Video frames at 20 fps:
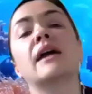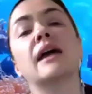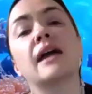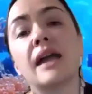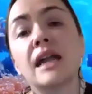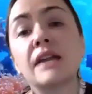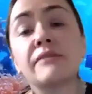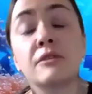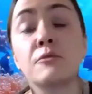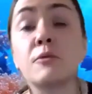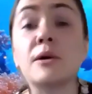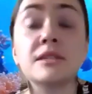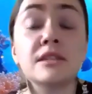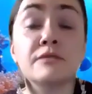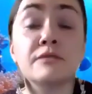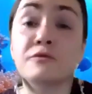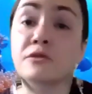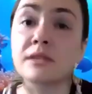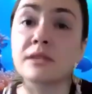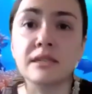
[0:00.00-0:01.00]
And if it
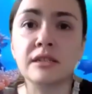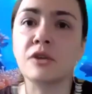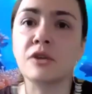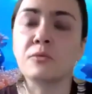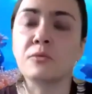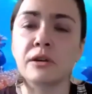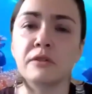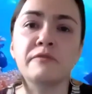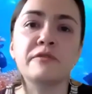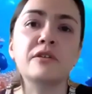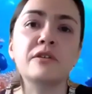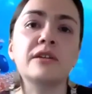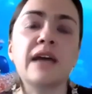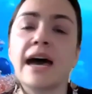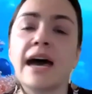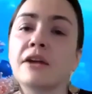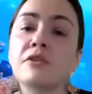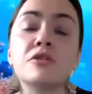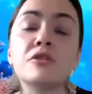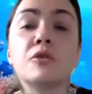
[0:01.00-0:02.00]
wasn't for this career field,
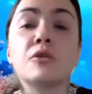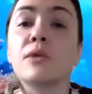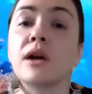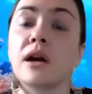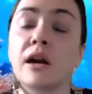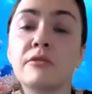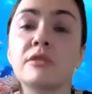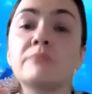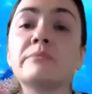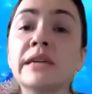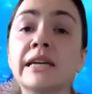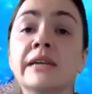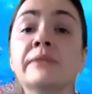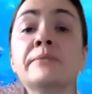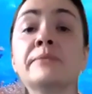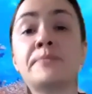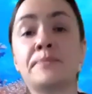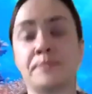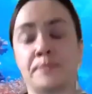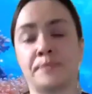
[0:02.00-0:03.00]
I don't know where I would be.
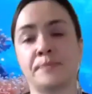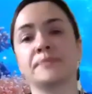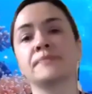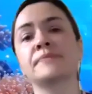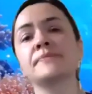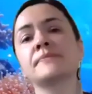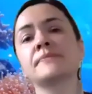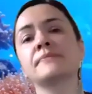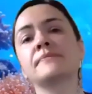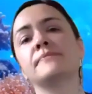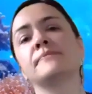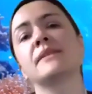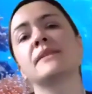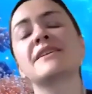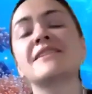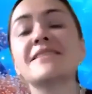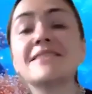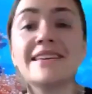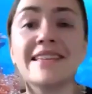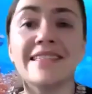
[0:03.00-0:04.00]

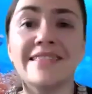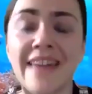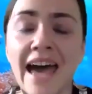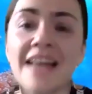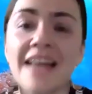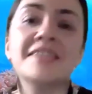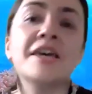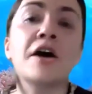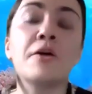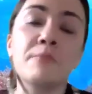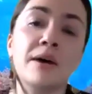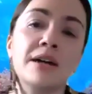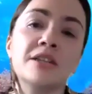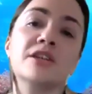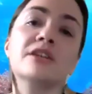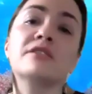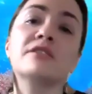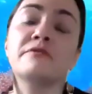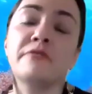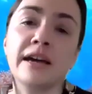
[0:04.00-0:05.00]
That's how
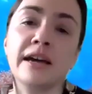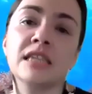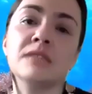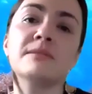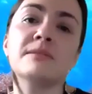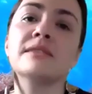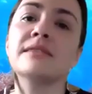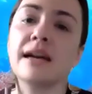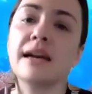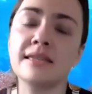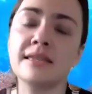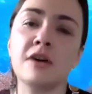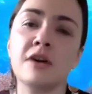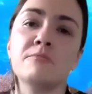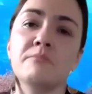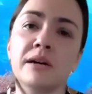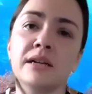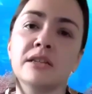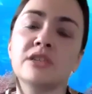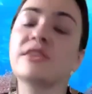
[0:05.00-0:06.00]
much it affects me. And that's how
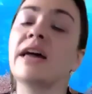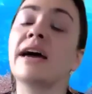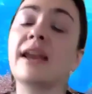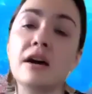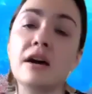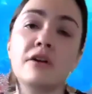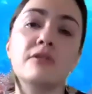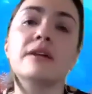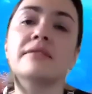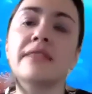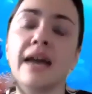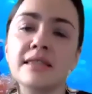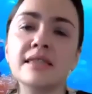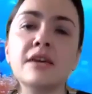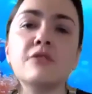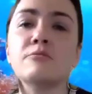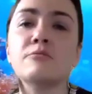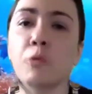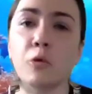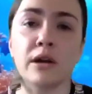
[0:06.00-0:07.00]
much that how that's
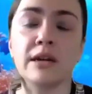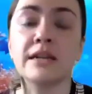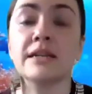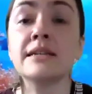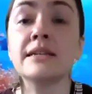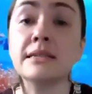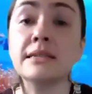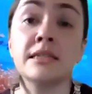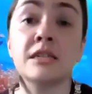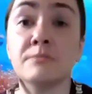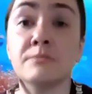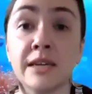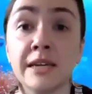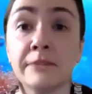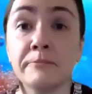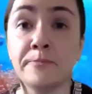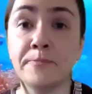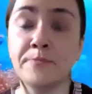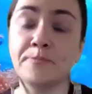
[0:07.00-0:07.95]
how important it is to me.